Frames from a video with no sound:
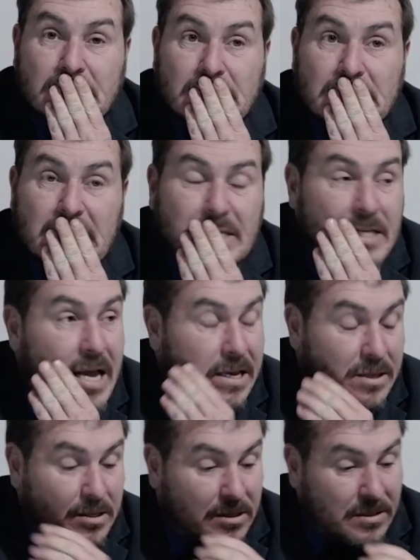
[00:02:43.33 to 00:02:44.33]
It's like
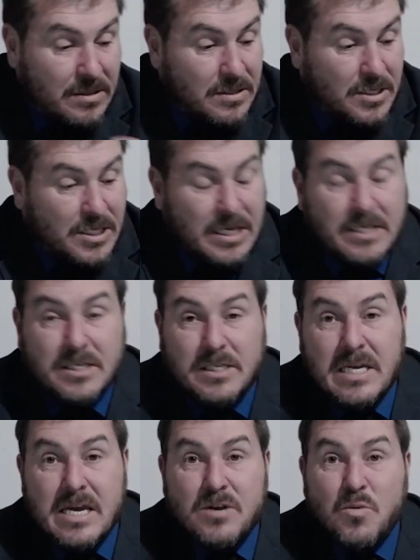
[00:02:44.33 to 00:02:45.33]
this
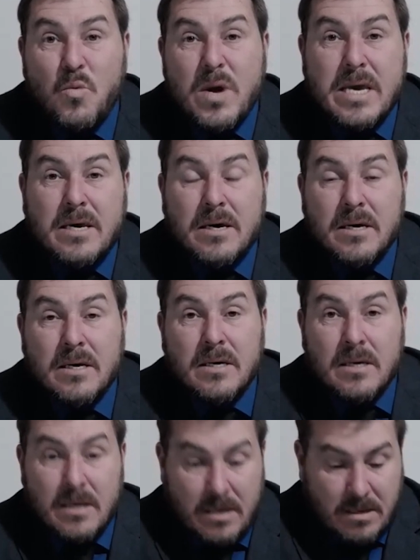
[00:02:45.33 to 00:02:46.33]
16-week
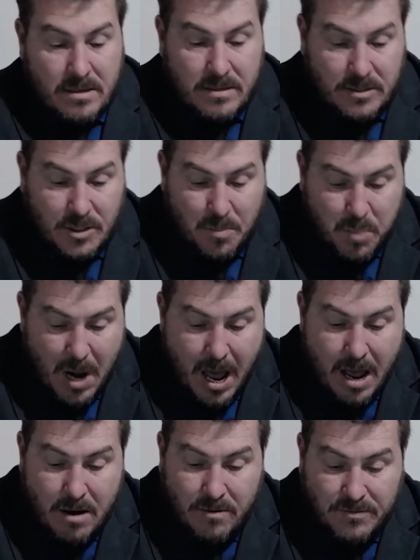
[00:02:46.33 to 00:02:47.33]
supply
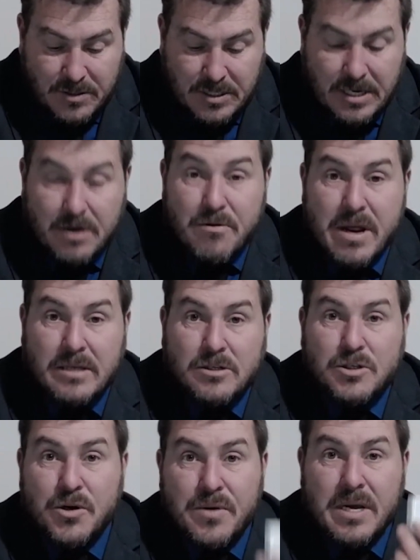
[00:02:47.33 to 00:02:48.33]
of cigarettes
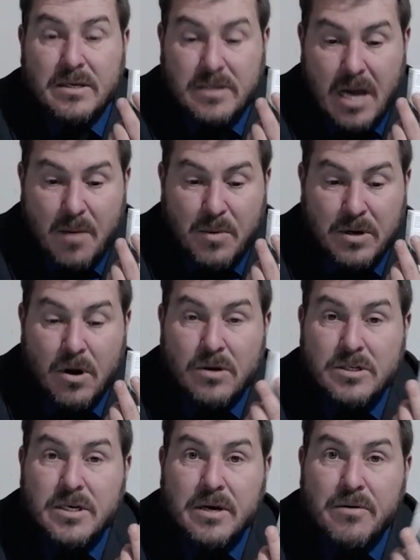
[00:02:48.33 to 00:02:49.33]
during a time when no
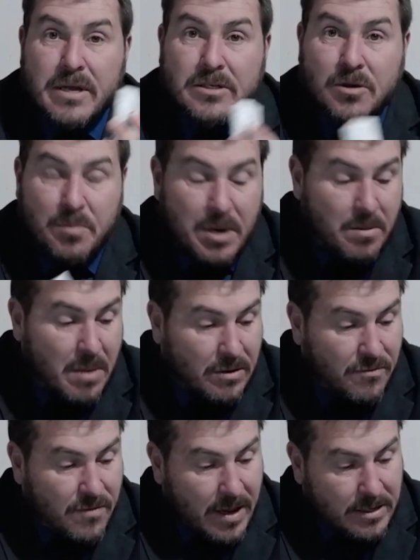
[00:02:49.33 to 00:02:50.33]
cigarettes are being
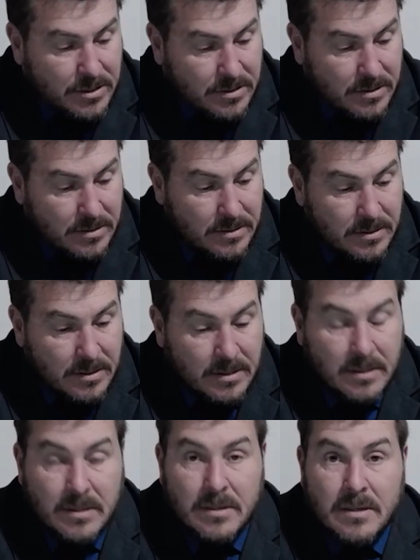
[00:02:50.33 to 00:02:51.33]
manufactured.
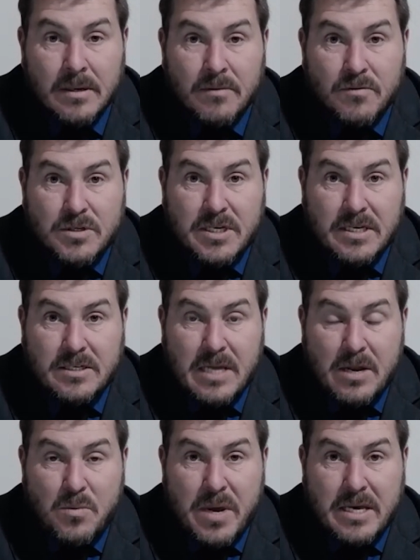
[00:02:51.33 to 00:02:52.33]
For
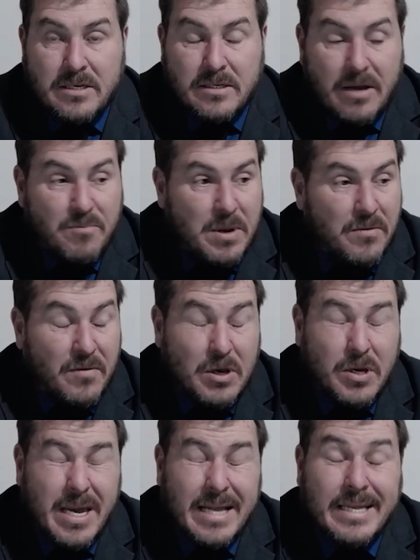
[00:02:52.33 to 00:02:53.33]
16 weeks, they've been away.
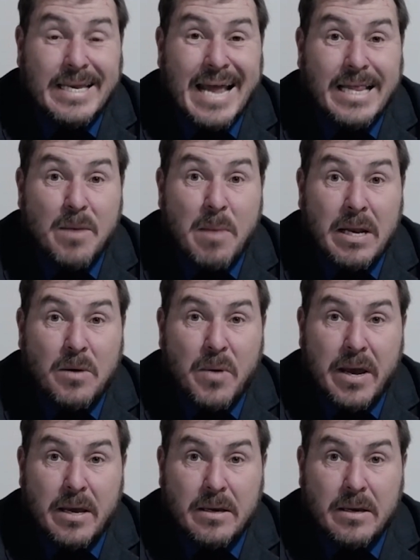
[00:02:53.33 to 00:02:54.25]
You get them anywhere.